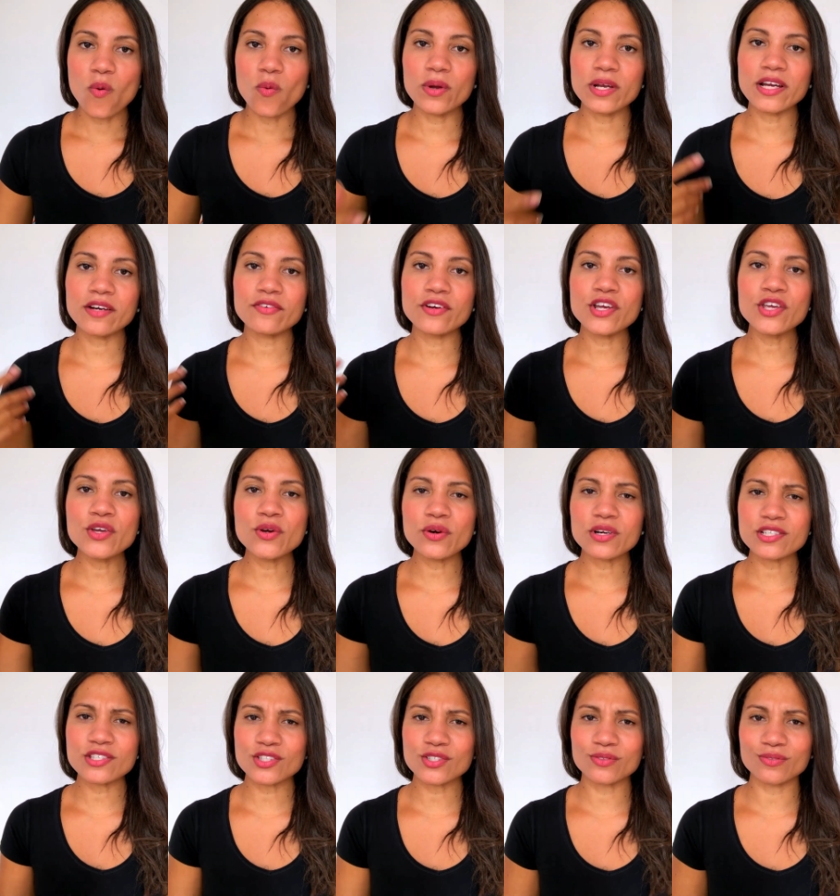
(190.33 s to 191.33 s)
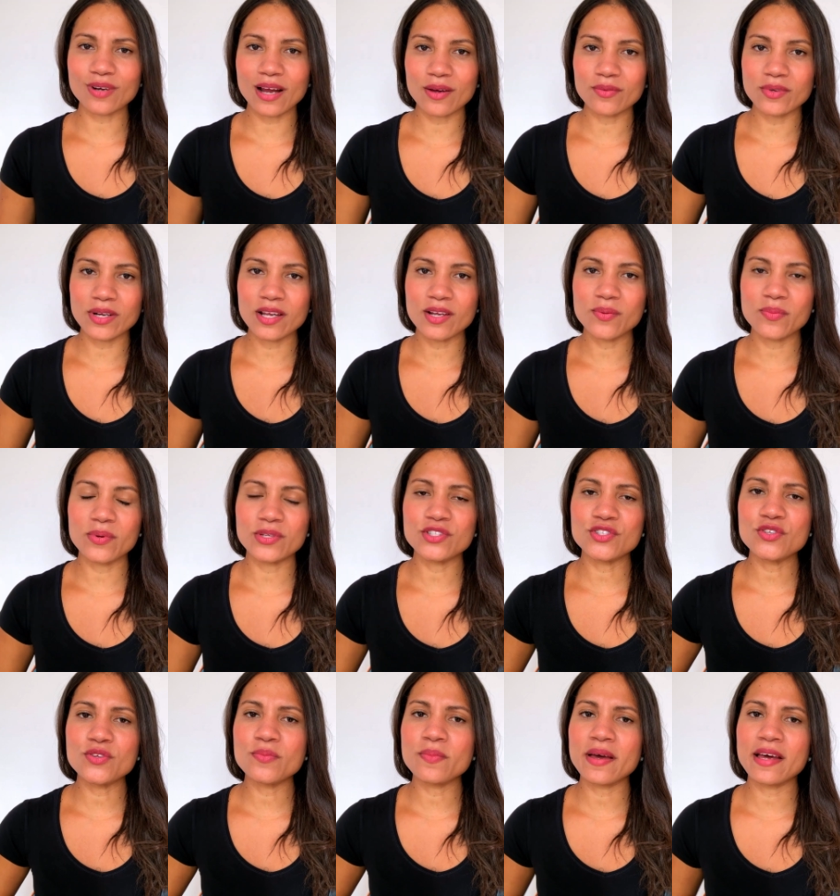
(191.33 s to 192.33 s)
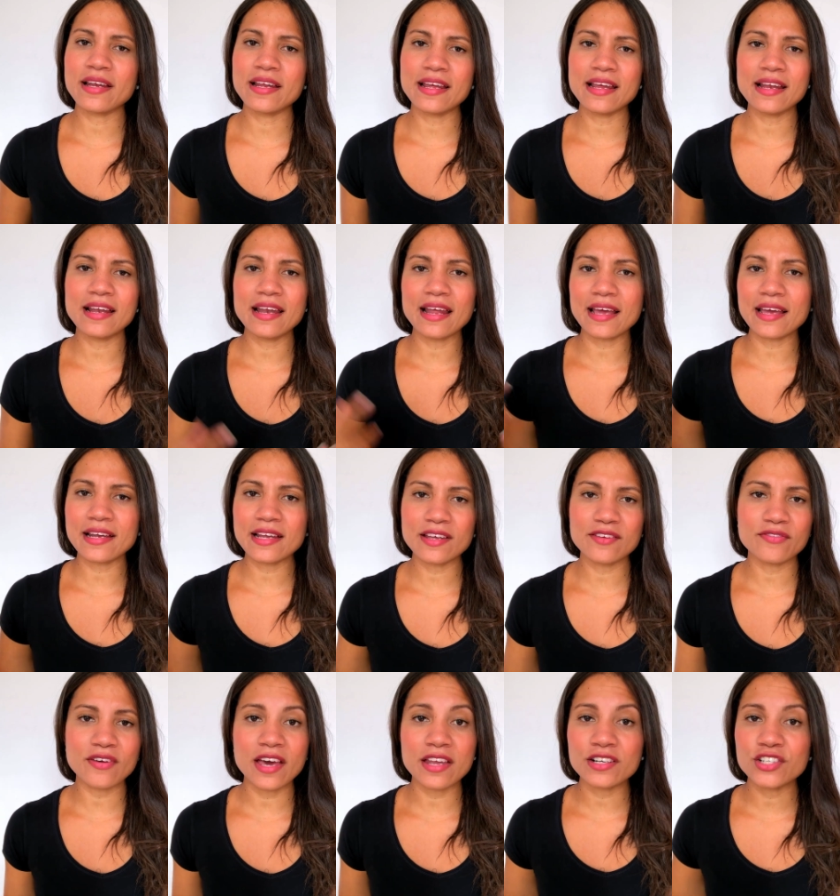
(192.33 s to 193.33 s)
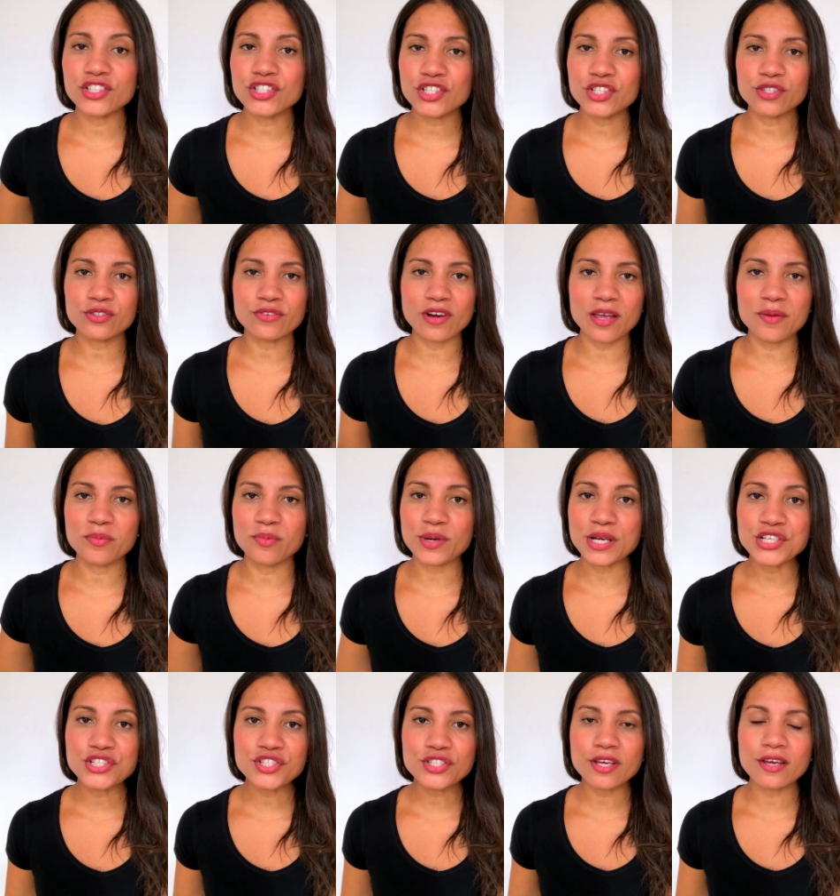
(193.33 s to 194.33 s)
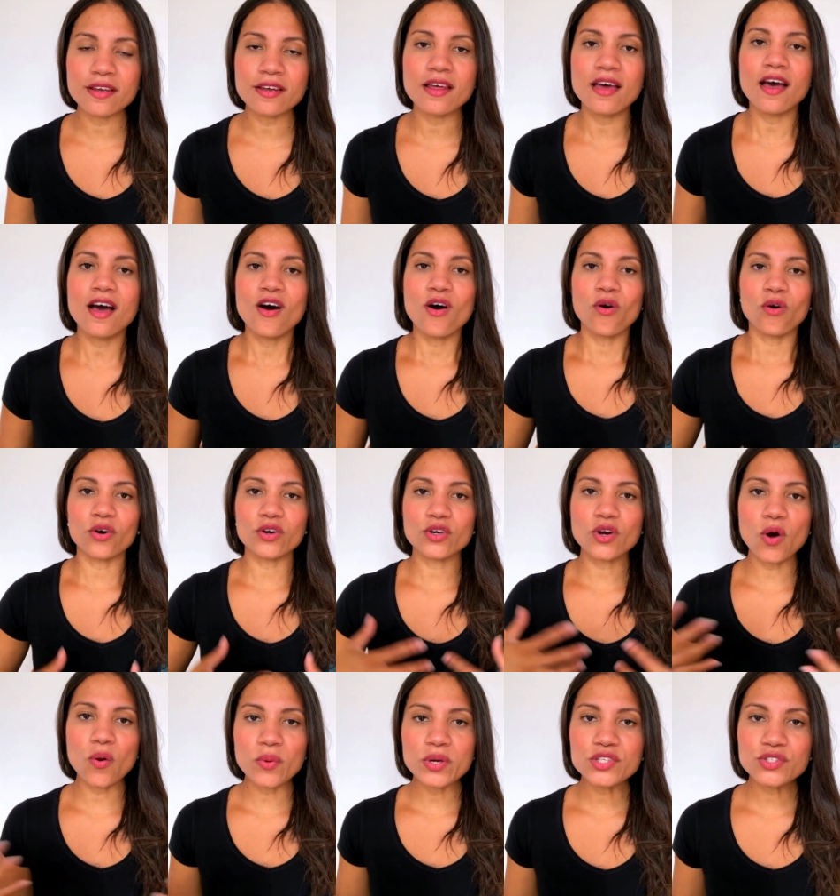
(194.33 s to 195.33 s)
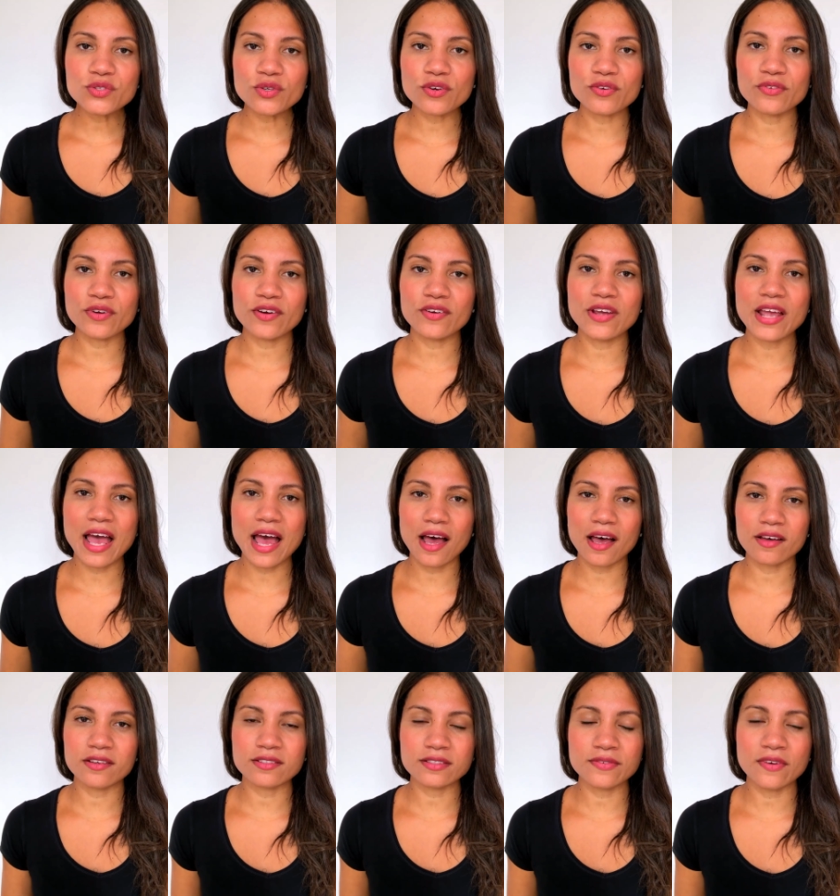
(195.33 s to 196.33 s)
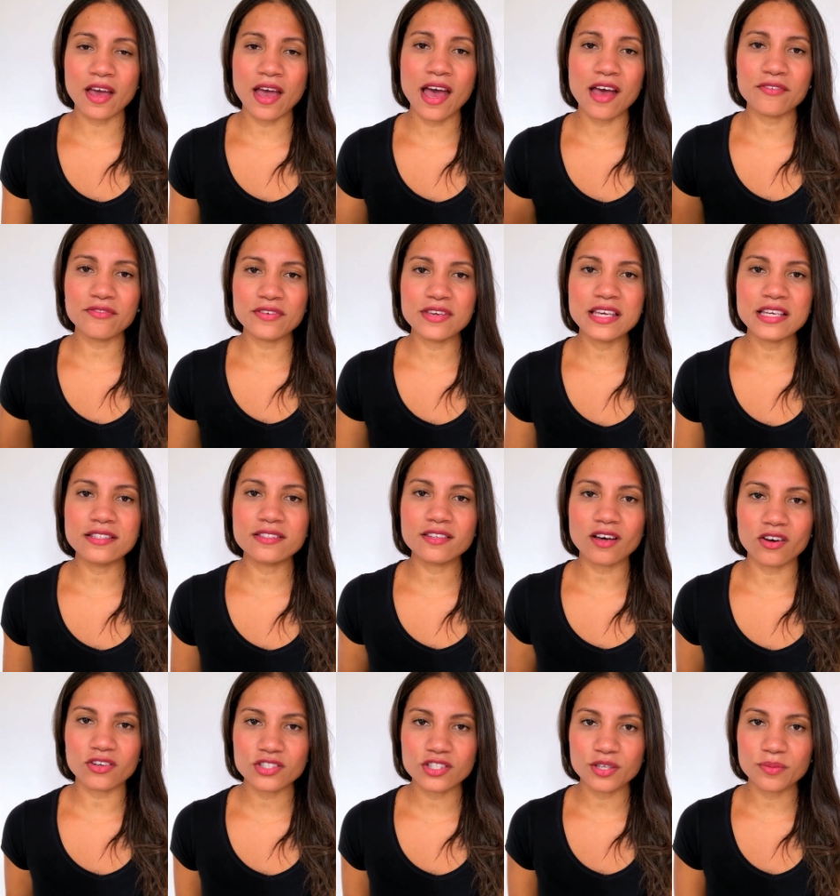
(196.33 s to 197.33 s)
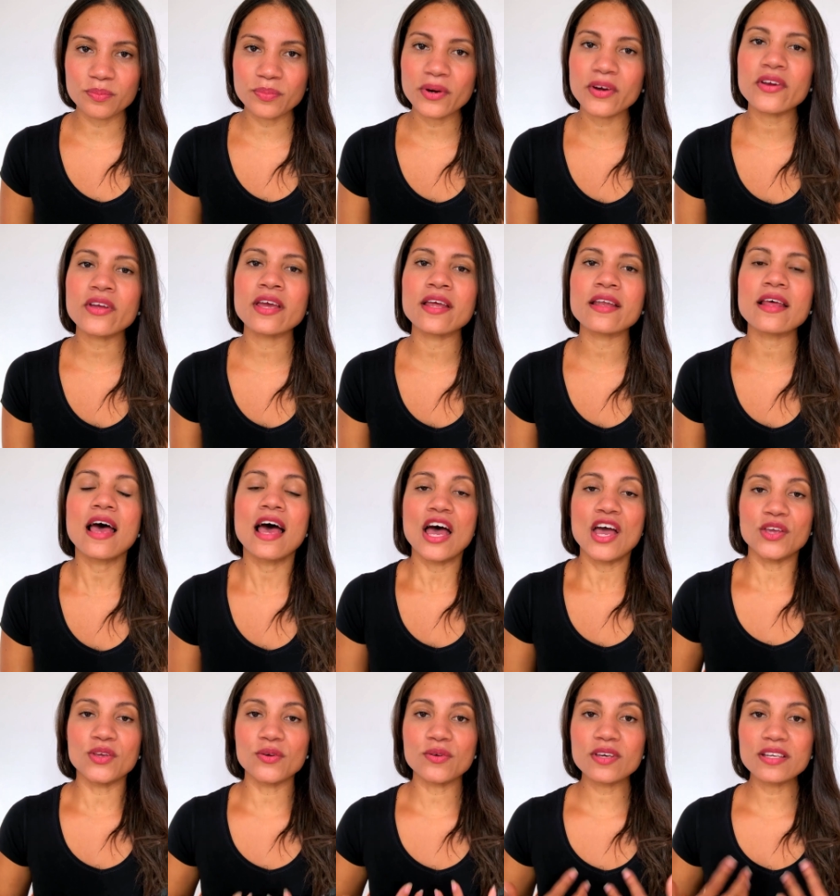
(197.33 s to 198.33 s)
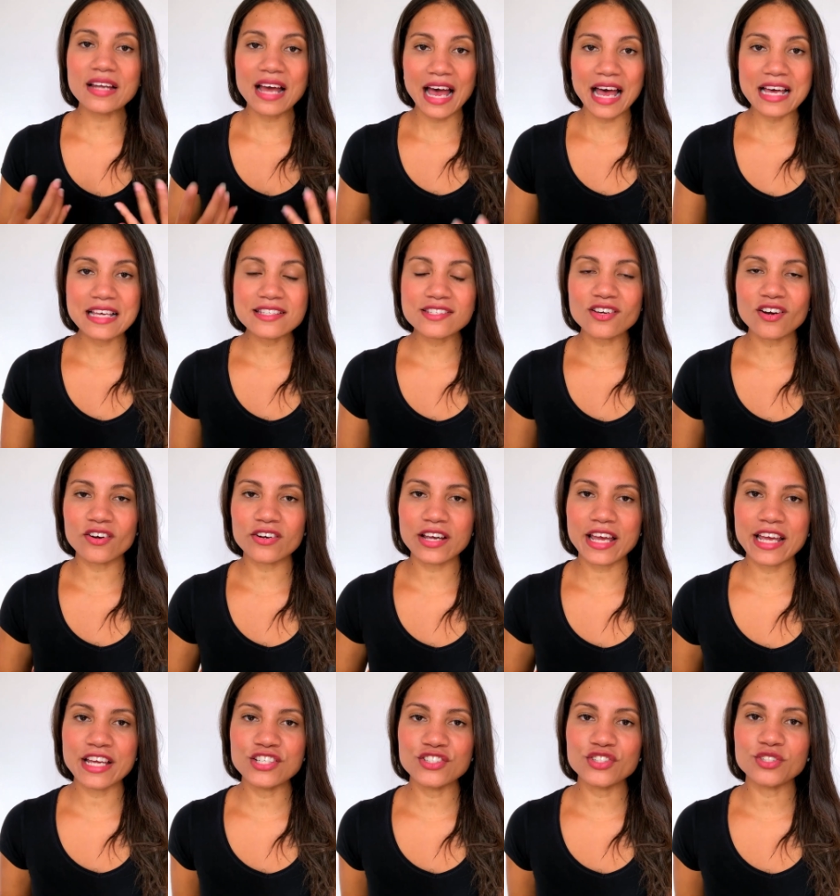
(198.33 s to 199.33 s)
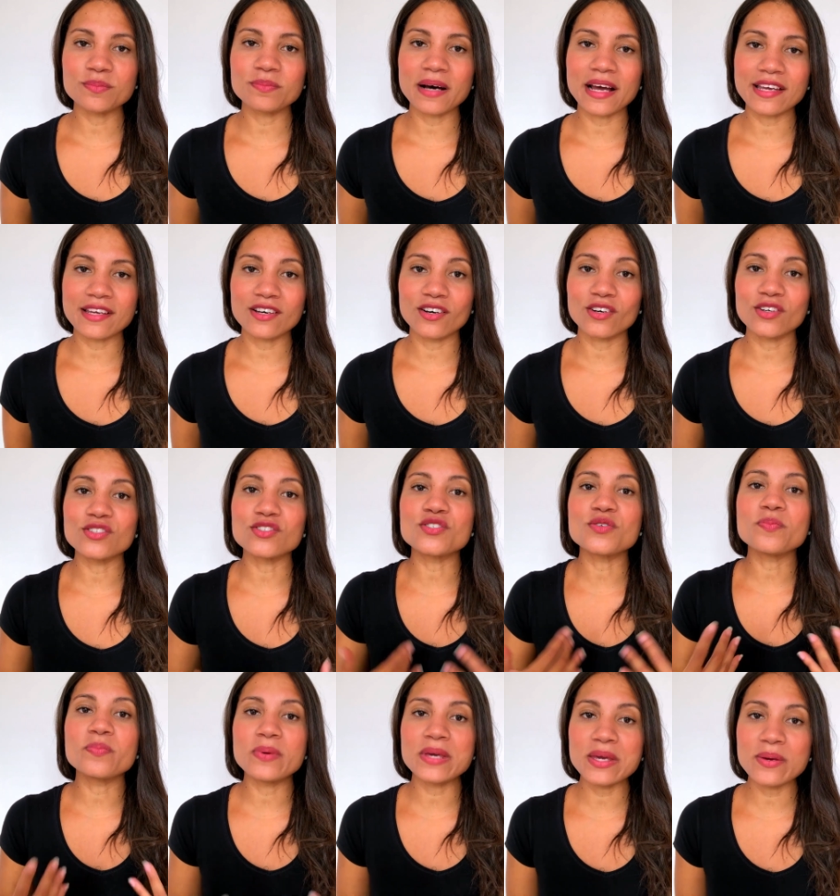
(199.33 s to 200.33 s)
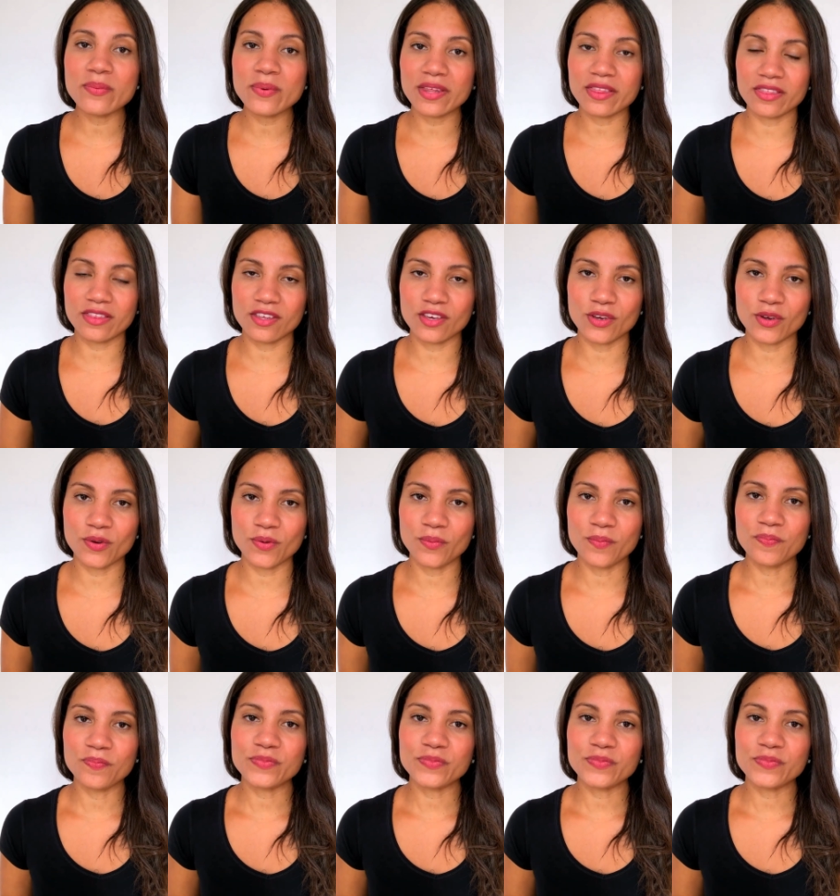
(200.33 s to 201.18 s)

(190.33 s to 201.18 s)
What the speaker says: whenever you are surrounded with too many negative energy or vibration, or going through a very heavy and toxic period. You can ask Archangel Michael to be with you,